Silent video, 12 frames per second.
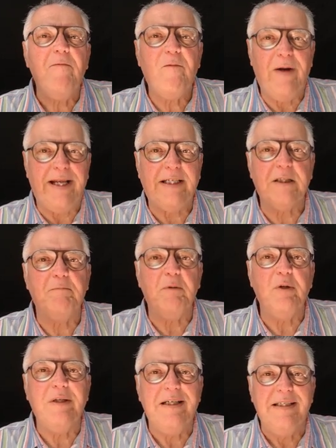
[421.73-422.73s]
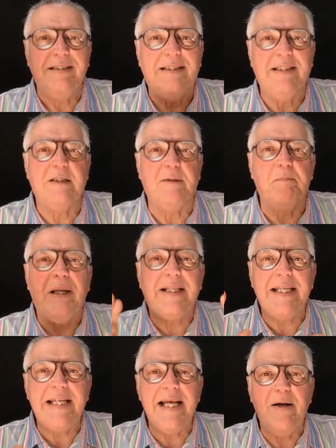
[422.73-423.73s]
flexible system. But
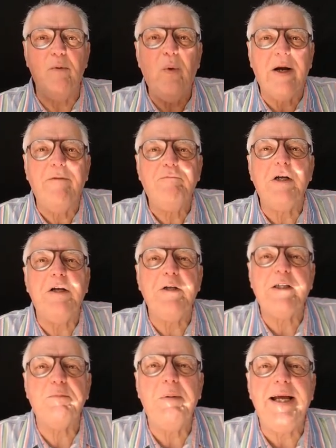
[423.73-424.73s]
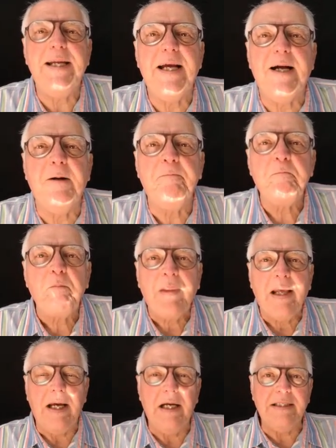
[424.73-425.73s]
what I've tried to explain now
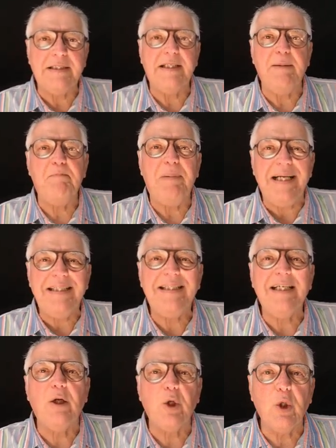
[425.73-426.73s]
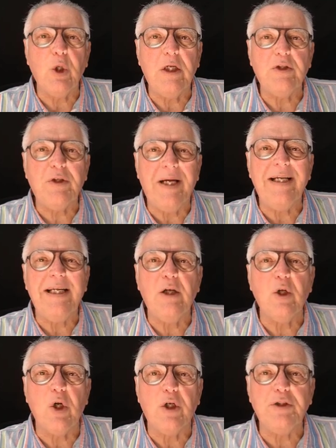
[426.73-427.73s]
is the basic
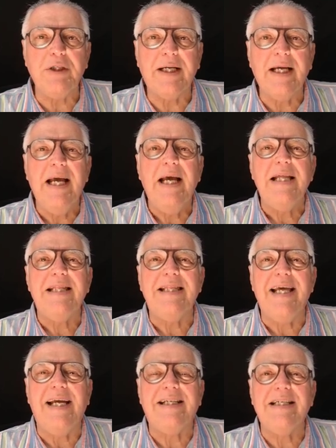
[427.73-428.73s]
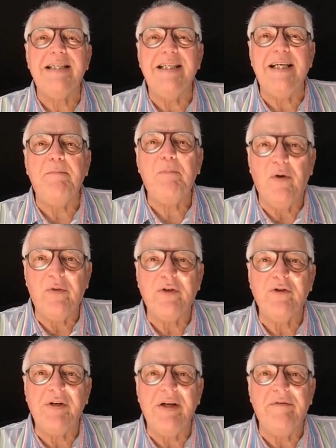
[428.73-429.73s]
trading logic that the profit
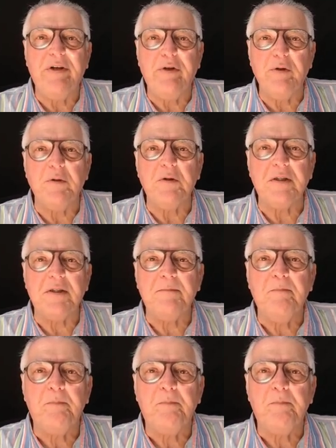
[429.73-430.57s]
retriever uses.